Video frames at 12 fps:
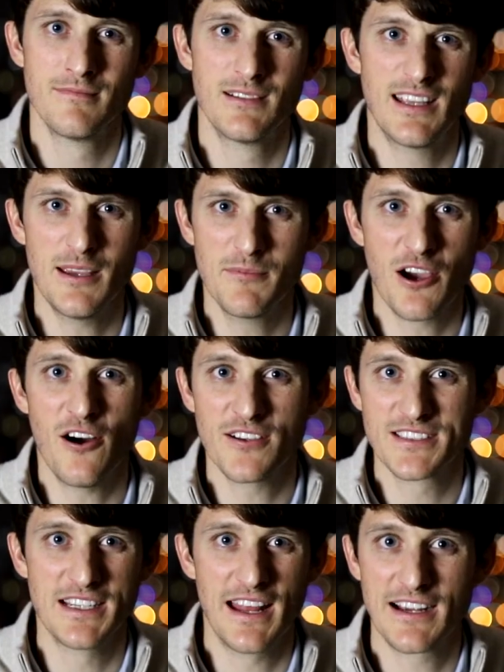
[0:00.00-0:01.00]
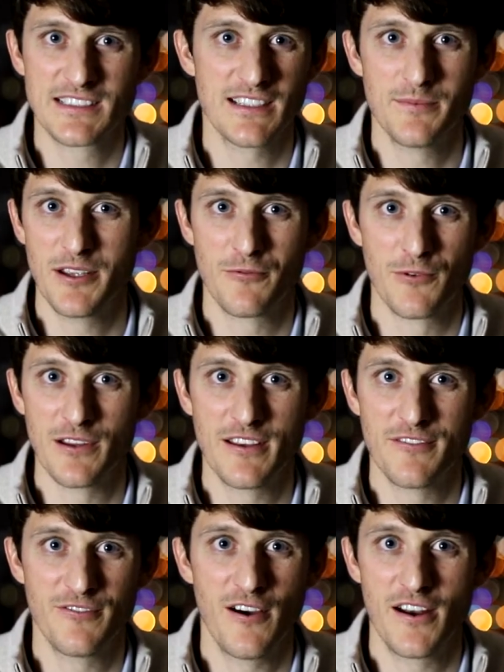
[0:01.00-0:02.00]
Team calls can actually be
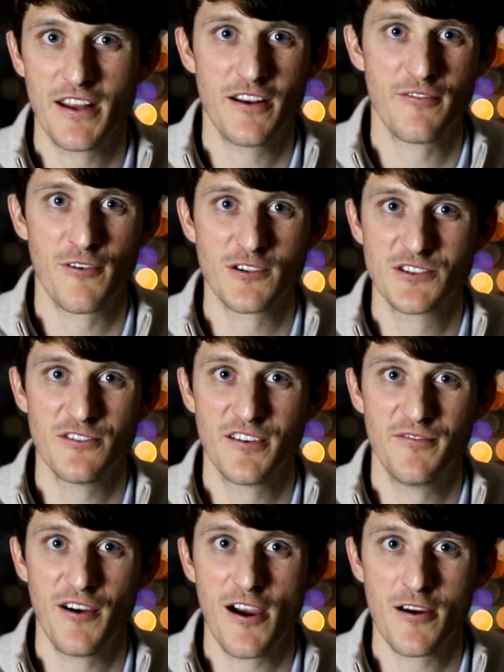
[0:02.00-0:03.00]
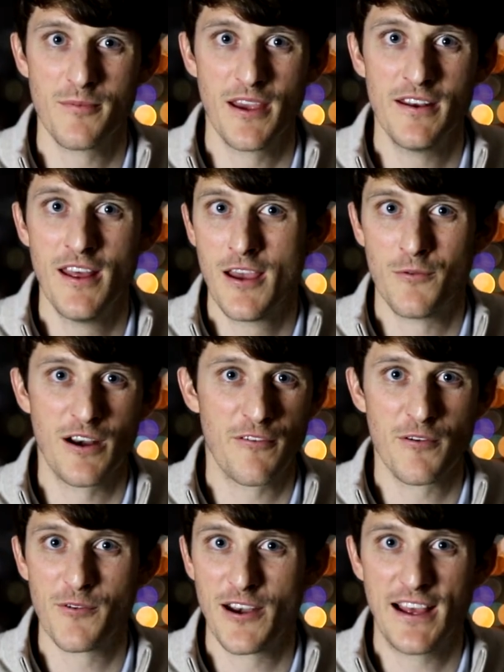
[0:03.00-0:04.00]
really fun in a virtual environment when
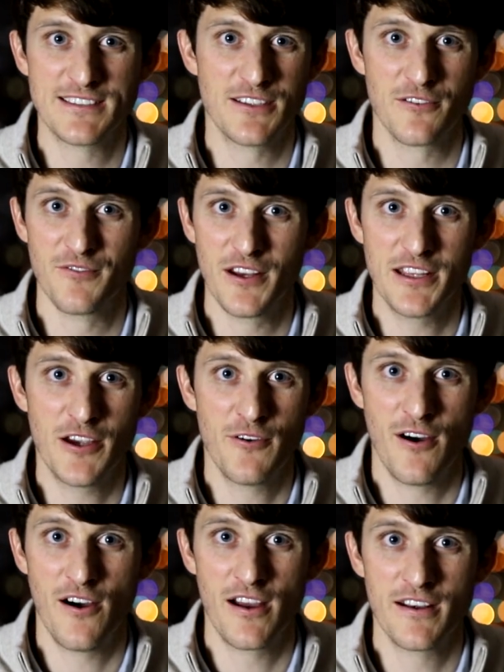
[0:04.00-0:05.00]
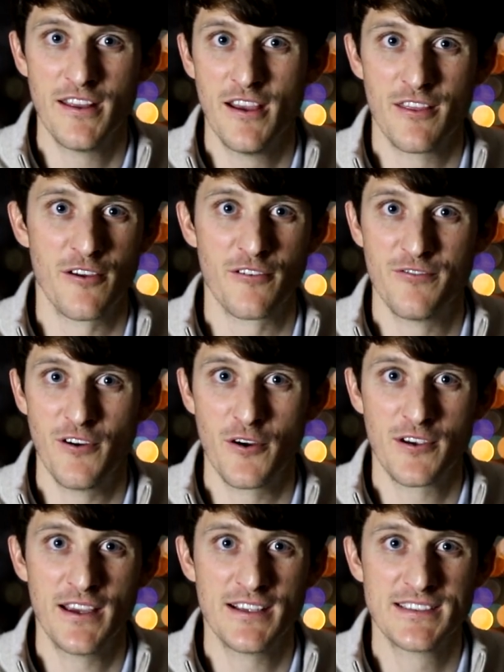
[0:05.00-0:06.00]
everyone has their video on, they're
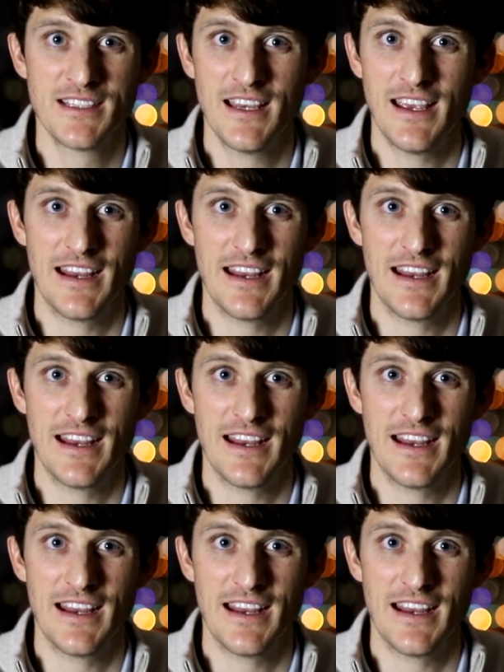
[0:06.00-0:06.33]
focused,